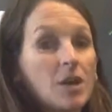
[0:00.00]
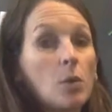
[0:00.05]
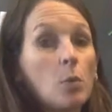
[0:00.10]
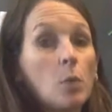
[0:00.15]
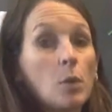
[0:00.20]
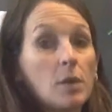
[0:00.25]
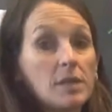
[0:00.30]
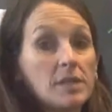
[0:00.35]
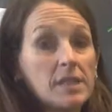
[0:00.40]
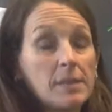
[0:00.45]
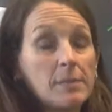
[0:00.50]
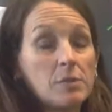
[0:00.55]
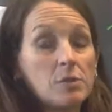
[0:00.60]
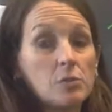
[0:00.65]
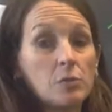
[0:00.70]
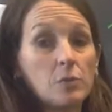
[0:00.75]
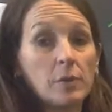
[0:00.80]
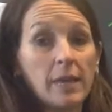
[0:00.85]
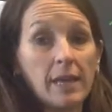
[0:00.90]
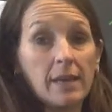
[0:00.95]
1 times
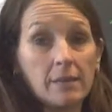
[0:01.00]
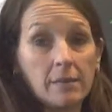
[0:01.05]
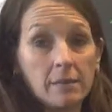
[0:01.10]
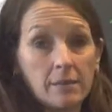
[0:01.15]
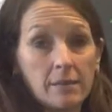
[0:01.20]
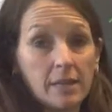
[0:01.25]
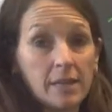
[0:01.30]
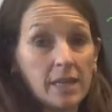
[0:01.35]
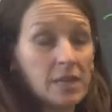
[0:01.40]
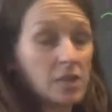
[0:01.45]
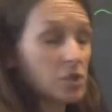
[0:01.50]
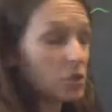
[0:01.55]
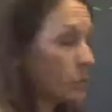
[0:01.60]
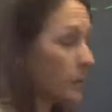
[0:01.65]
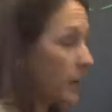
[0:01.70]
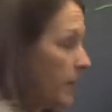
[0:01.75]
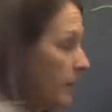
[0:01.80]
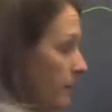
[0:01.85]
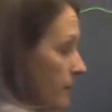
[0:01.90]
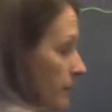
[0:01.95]
3 is
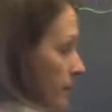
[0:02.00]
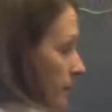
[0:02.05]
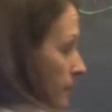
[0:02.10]
3.